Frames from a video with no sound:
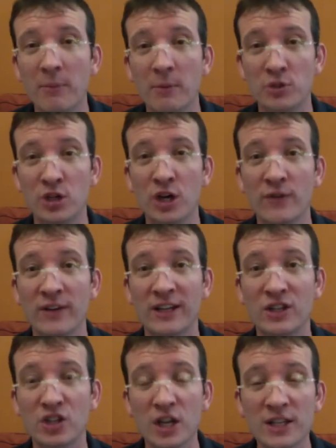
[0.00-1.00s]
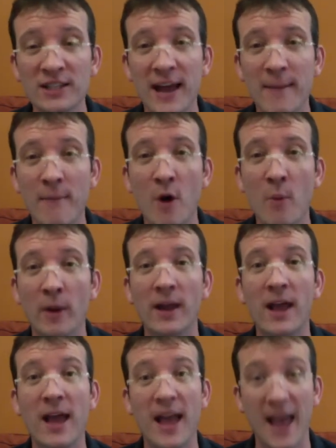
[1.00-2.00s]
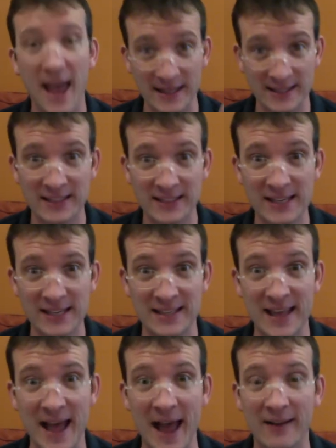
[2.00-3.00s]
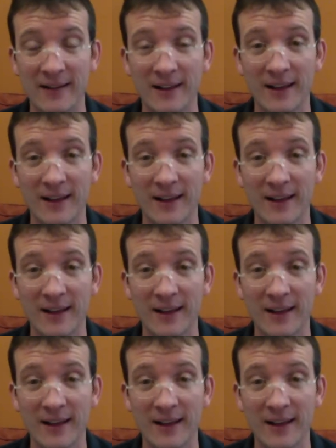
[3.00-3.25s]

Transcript: observing at just that moment, and sees that.